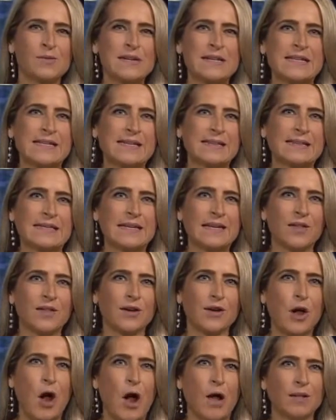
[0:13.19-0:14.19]
Recently,
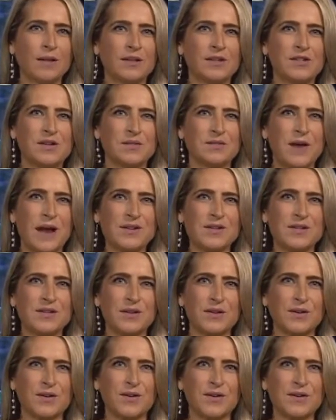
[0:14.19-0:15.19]
the College of
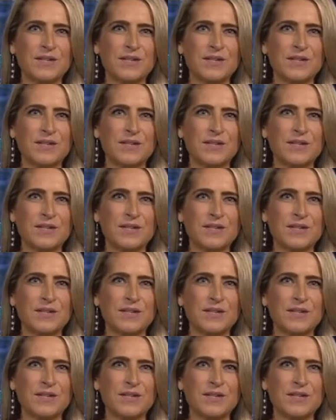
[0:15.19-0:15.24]
Registered